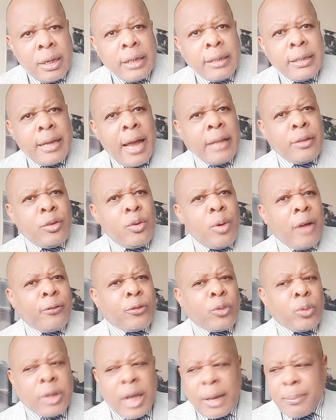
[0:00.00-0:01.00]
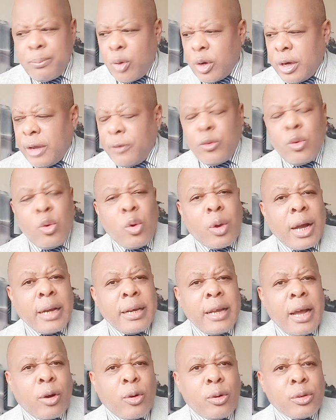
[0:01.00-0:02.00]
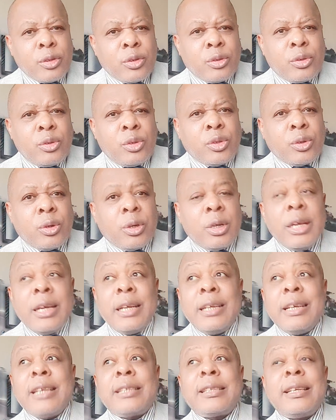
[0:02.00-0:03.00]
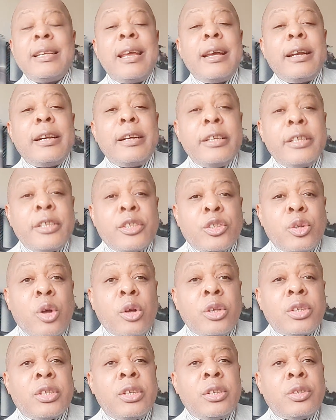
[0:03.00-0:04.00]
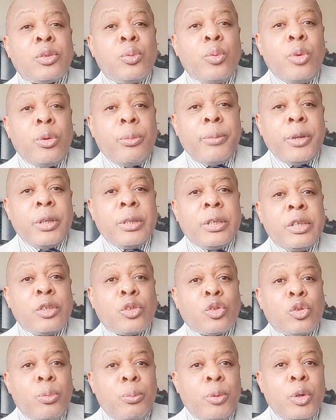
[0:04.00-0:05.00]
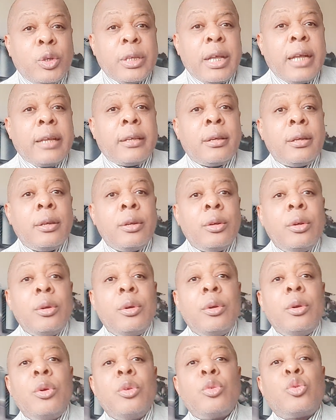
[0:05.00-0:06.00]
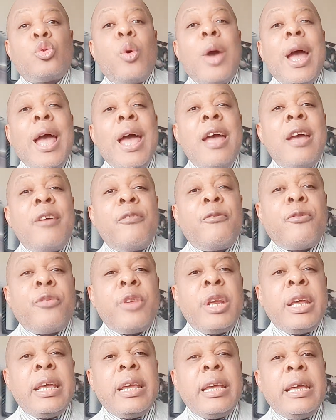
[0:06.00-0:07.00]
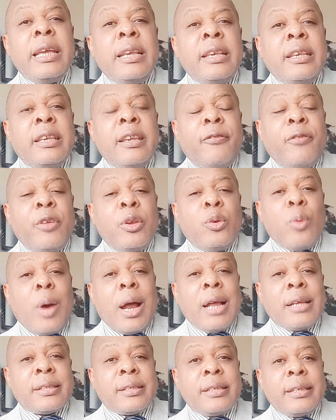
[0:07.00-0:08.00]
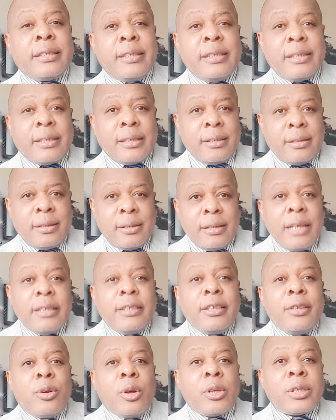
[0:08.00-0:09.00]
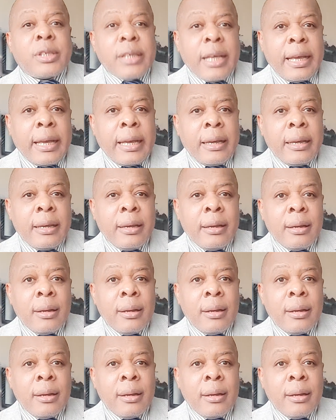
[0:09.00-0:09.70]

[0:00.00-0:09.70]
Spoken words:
that you have to take money. If you look at their constitution, they say the resources will be distributed to every individual citizen. They did not say